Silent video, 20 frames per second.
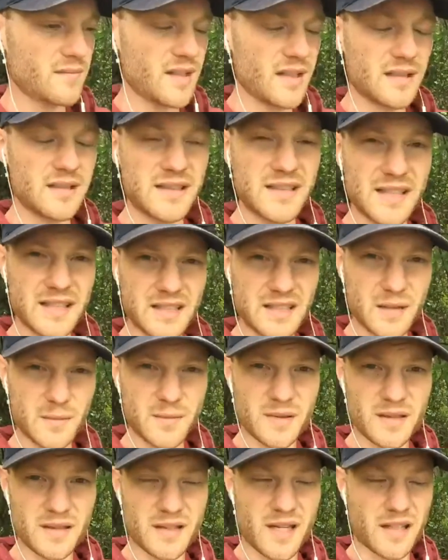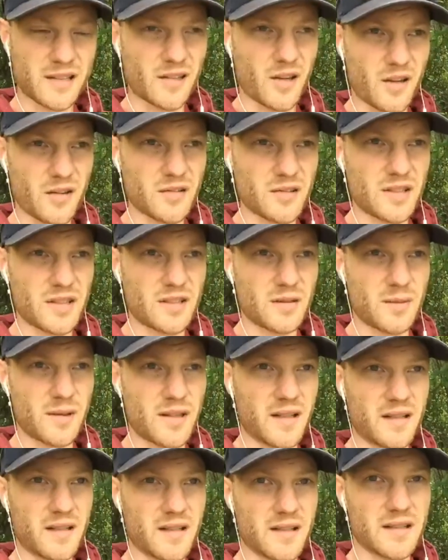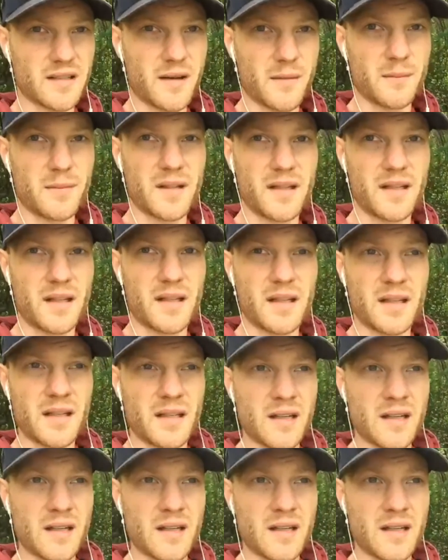systems and technologies within this company